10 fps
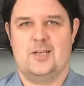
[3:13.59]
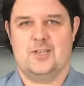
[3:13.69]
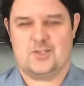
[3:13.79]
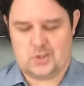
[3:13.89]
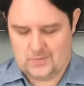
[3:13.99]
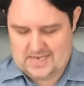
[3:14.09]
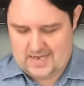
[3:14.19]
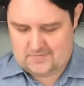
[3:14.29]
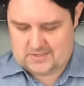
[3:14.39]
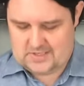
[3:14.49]
So we
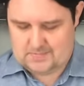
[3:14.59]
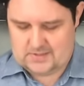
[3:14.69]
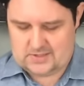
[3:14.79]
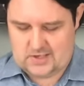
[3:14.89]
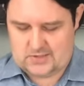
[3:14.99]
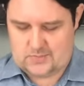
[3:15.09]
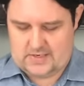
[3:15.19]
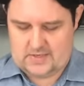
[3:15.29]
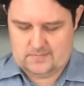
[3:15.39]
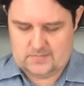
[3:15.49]
have our dipping sauce
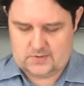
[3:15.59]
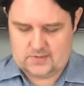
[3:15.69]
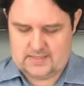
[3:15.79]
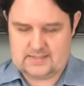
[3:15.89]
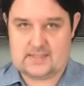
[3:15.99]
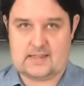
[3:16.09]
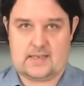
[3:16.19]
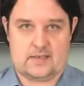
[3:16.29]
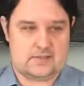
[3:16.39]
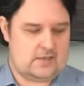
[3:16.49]
ready, so let's set
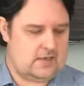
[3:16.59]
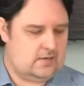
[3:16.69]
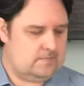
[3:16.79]
that aside.